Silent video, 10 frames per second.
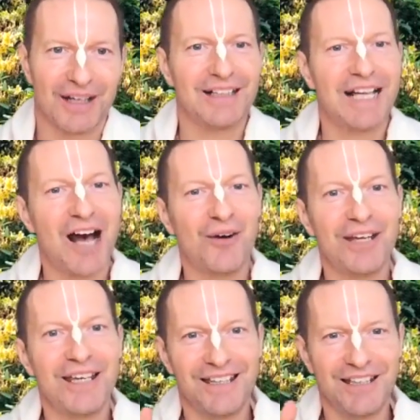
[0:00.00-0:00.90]
and how
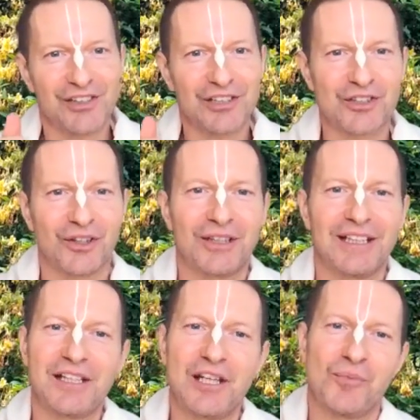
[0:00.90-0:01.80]
he is
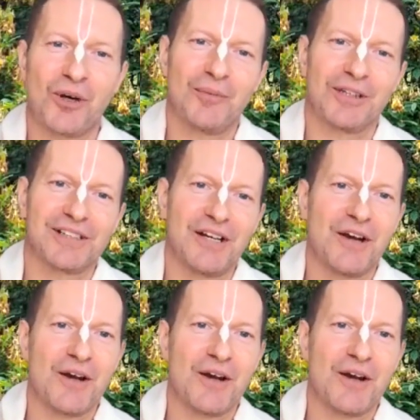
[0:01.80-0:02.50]
eternally the embodiment